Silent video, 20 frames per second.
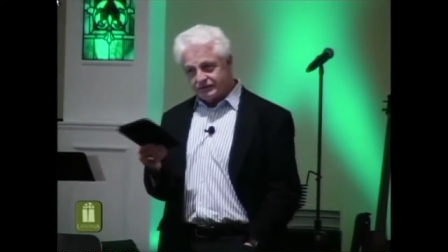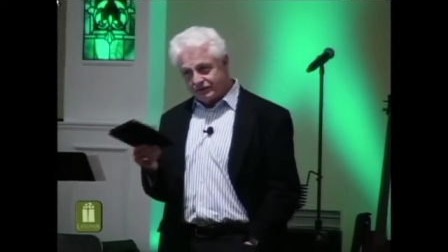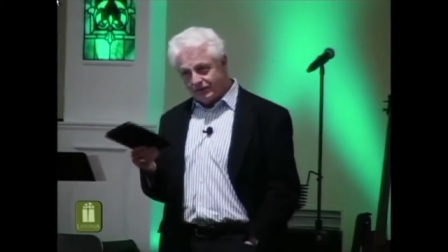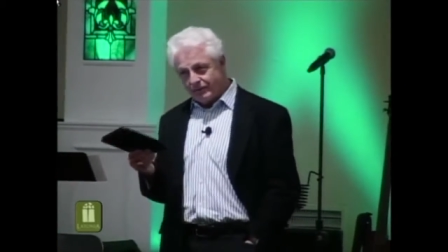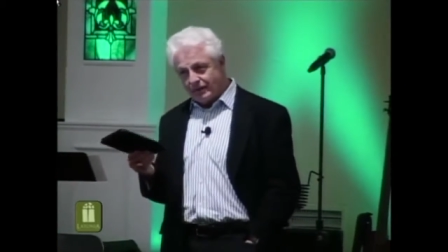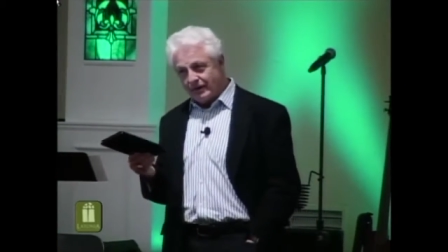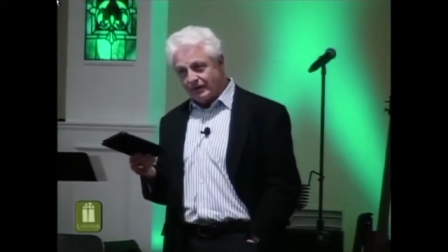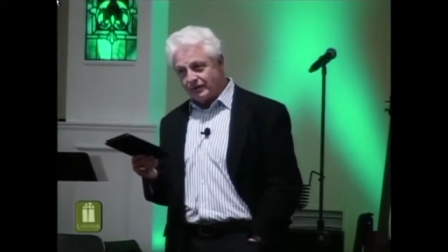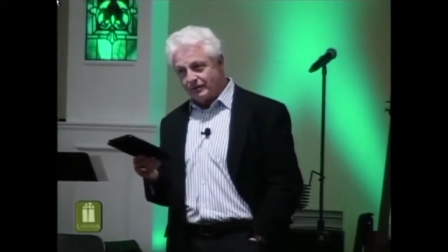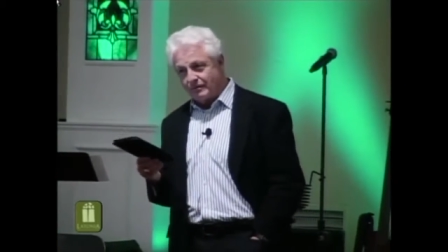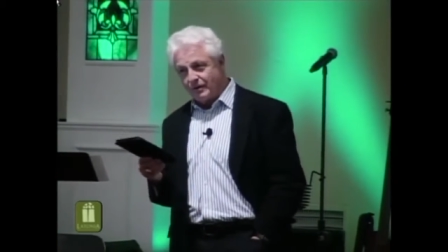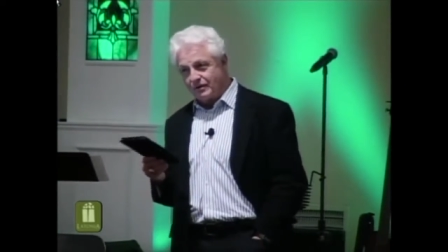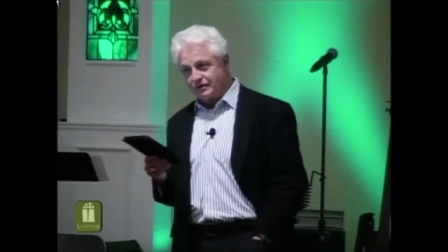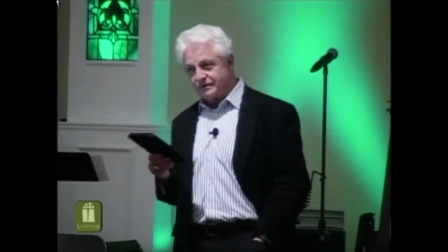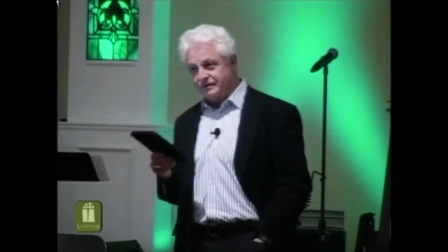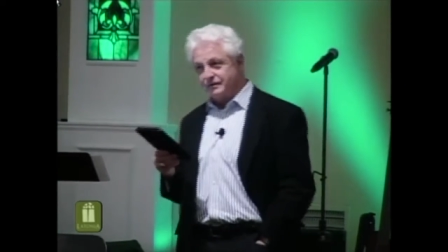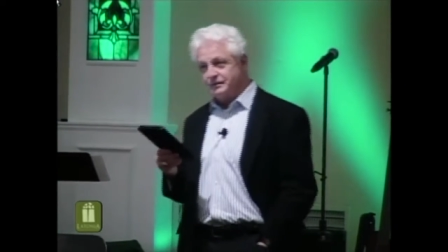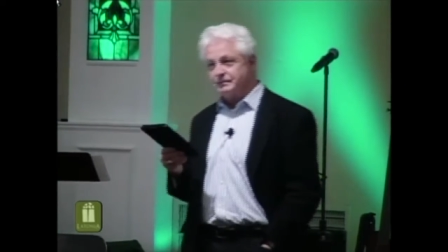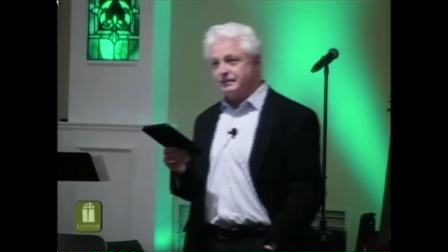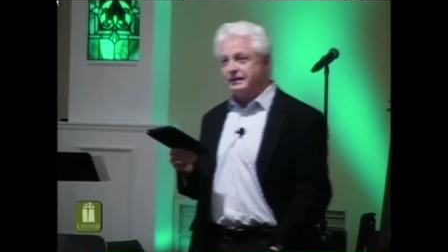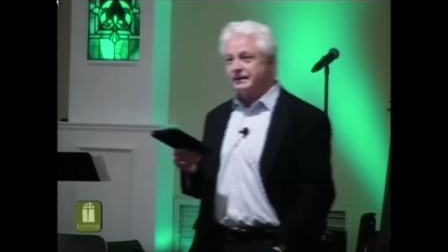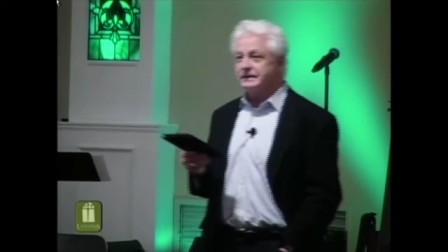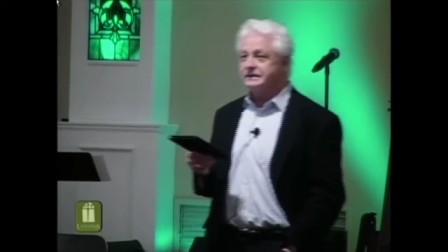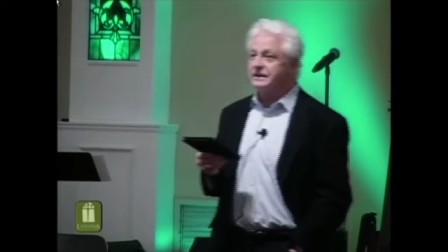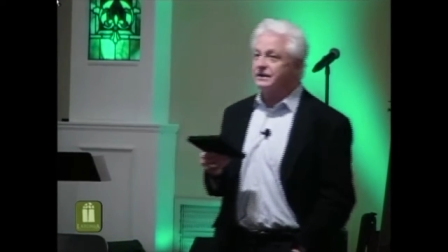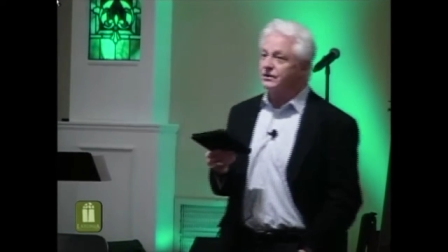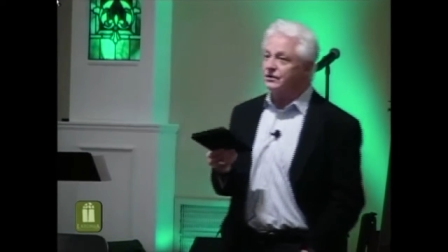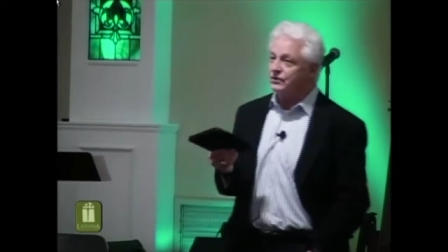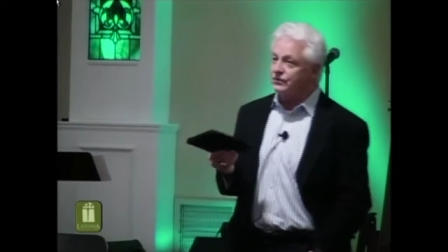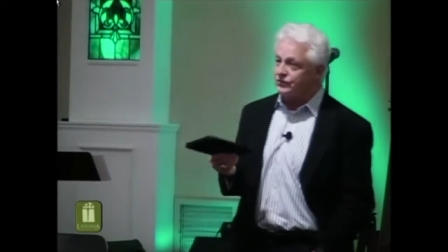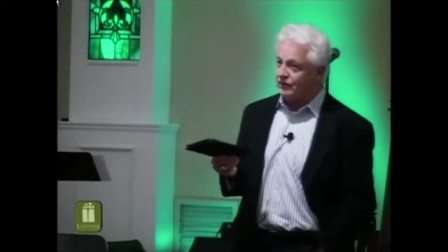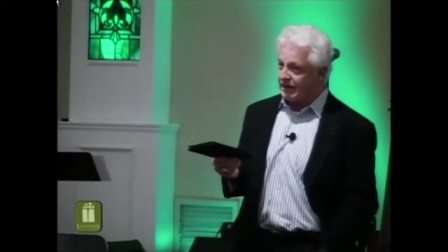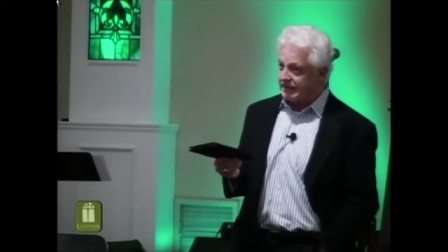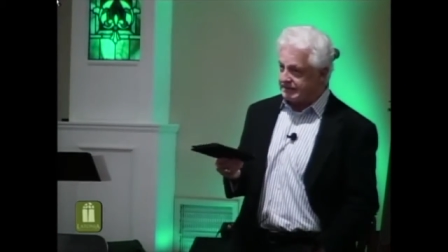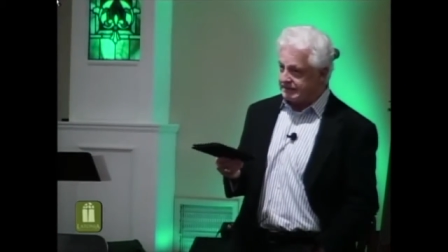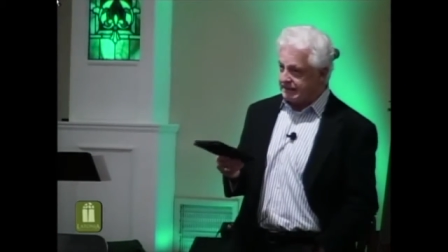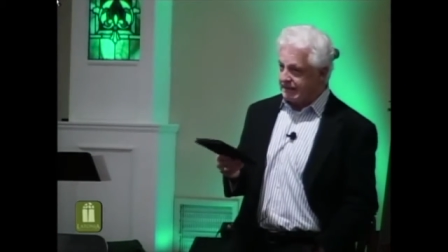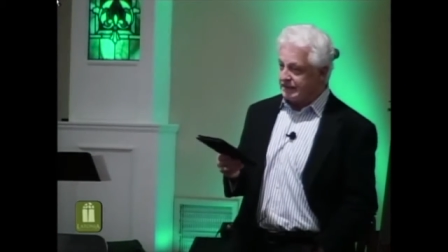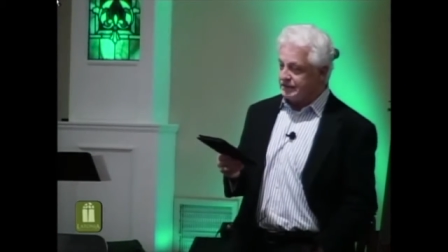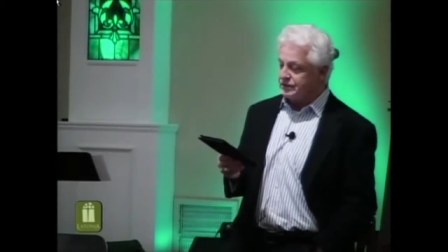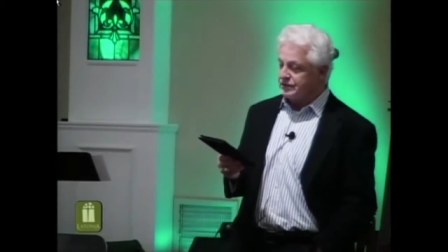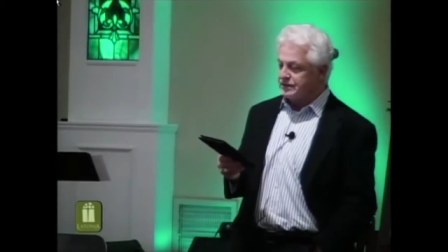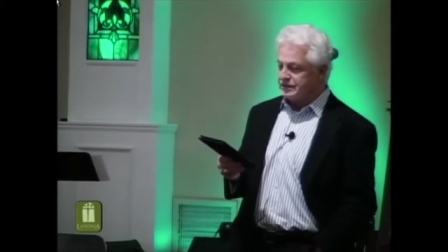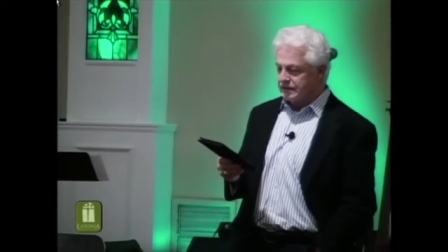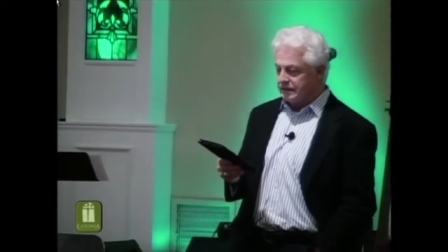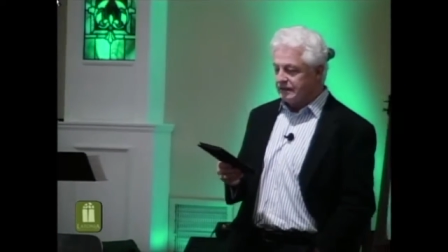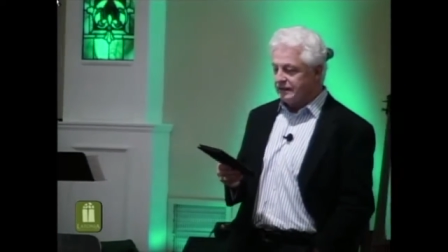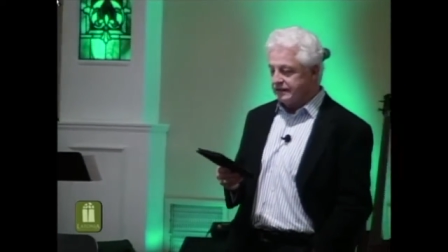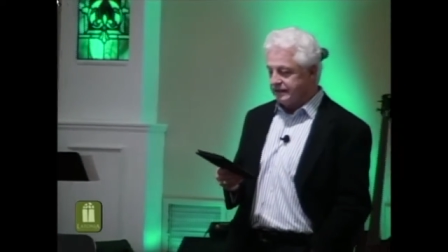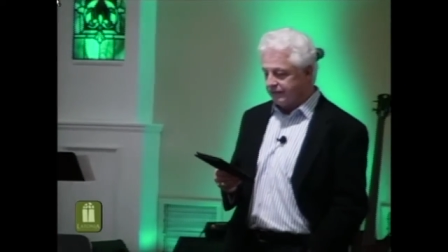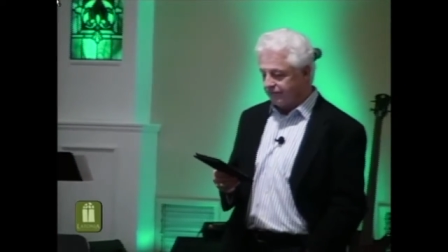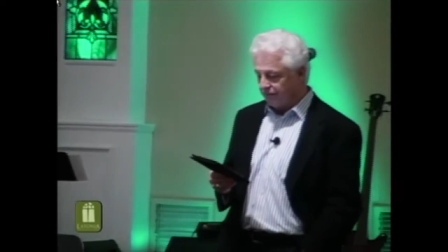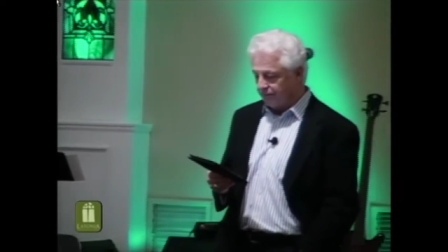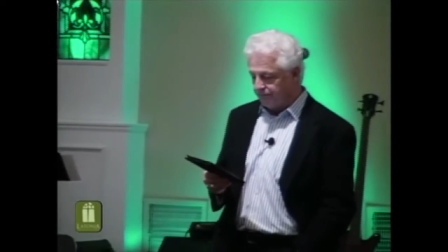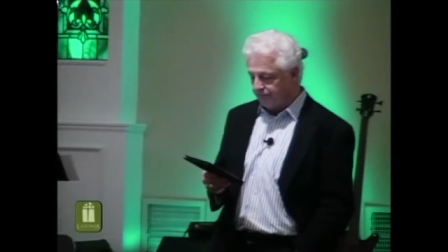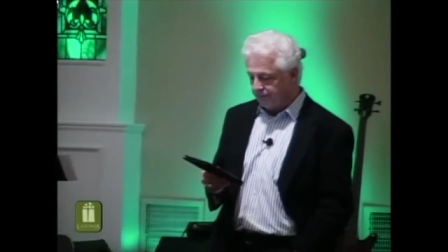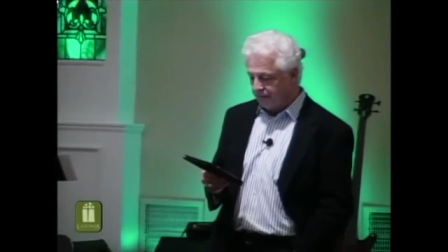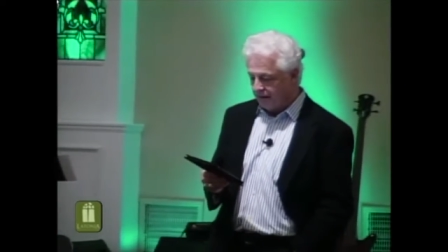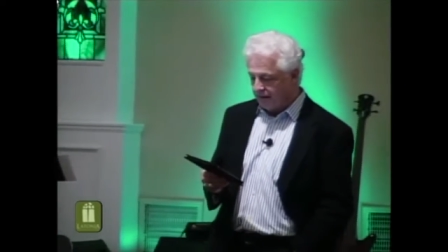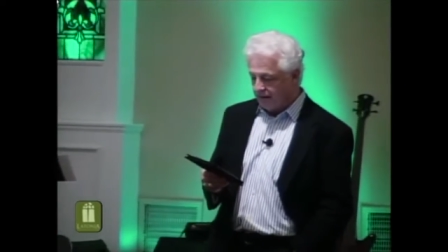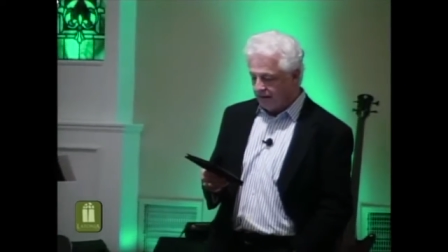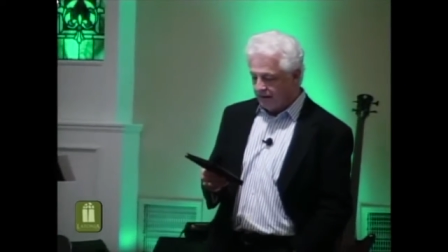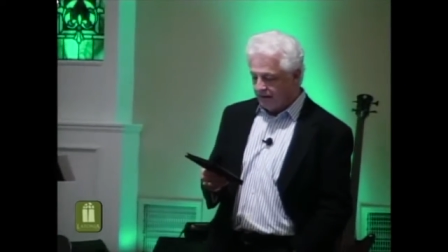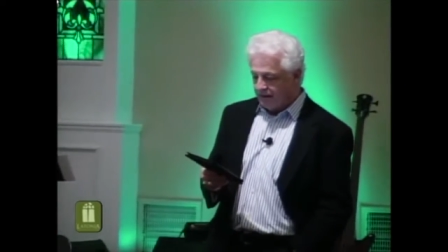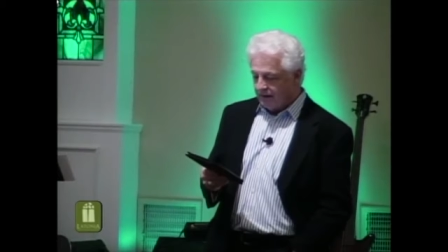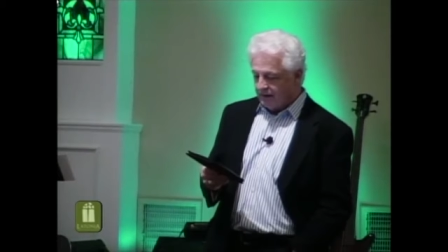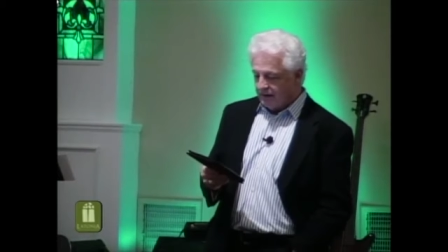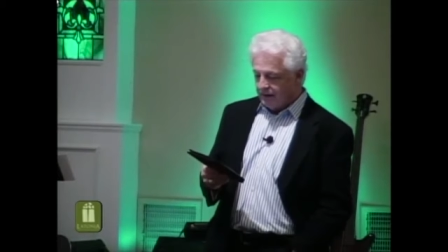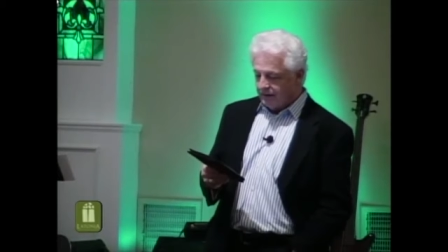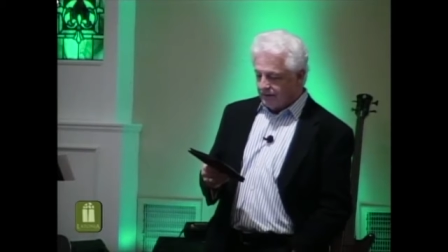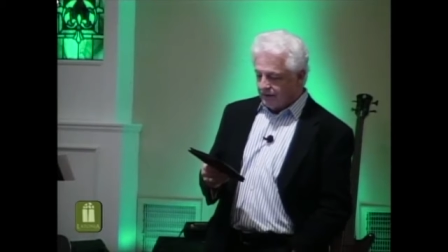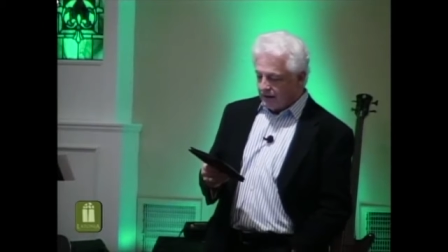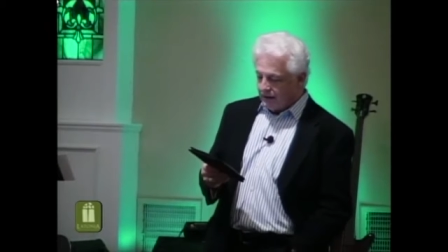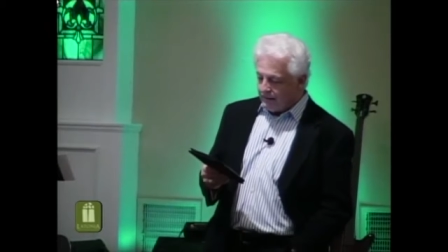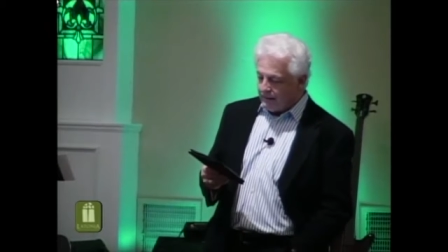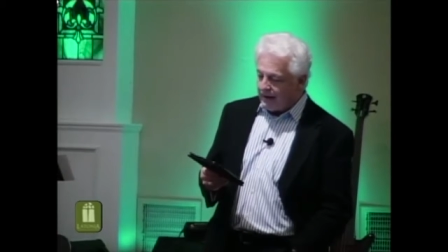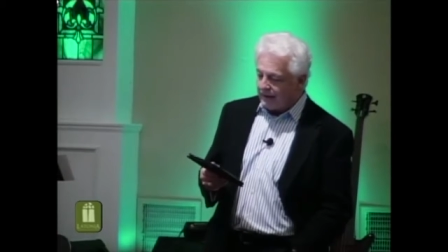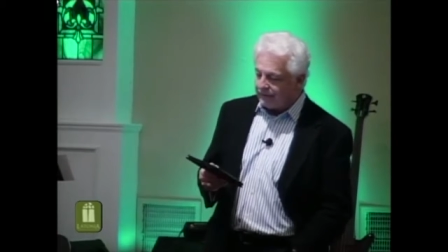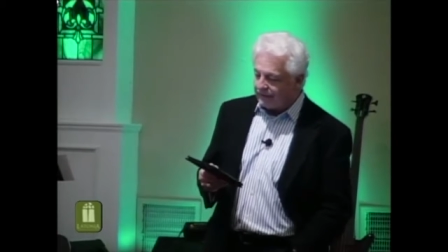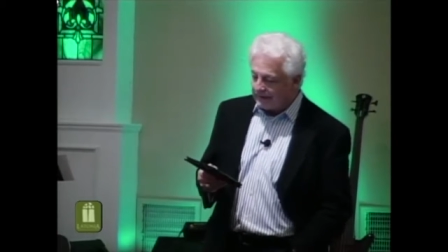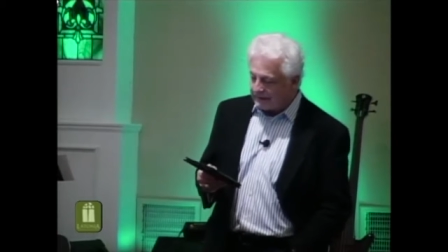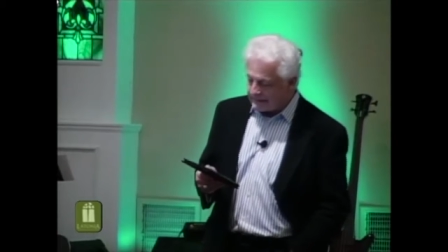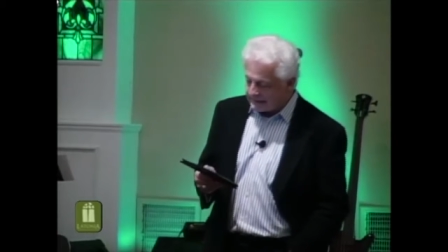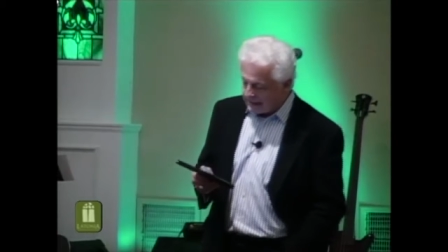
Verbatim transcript: familiar to most of us, but it's a new translation. It's a little different. About that